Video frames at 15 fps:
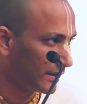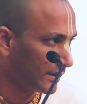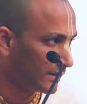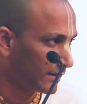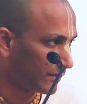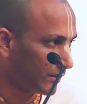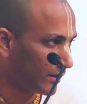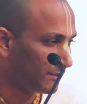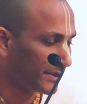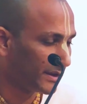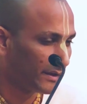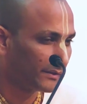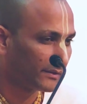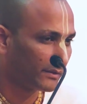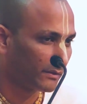It's a
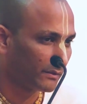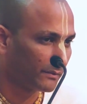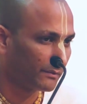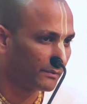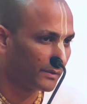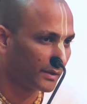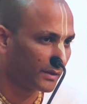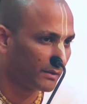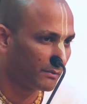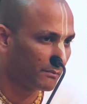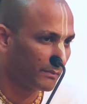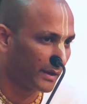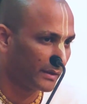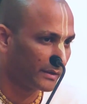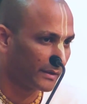combination of
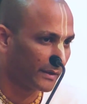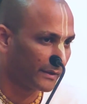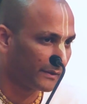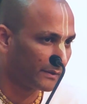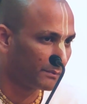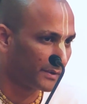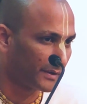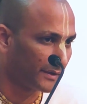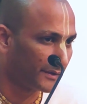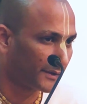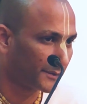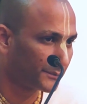matter and spirit.